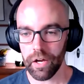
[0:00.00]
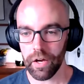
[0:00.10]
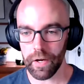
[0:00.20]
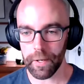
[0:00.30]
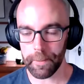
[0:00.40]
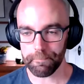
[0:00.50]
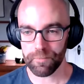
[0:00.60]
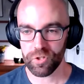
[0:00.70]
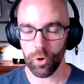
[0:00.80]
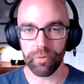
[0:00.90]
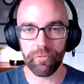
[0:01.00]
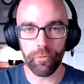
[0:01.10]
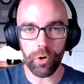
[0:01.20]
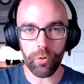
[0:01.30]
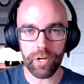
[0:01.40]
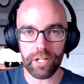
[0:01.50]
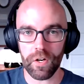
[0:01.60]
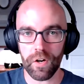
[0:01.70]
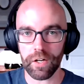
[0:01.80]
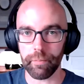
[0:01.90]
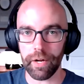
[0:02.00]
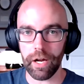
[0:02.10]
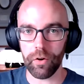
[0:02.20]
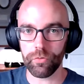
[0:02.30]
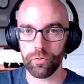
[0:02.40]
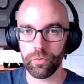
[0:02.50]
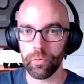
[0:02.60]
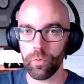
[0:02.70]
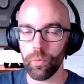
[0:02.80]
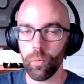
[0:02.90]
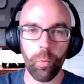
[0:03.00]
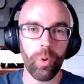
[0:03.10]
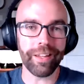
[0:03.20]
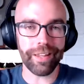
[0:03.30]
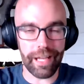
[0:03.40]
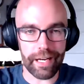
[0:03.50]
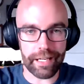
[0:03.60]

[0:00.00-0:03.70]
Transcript: So before we talk about what that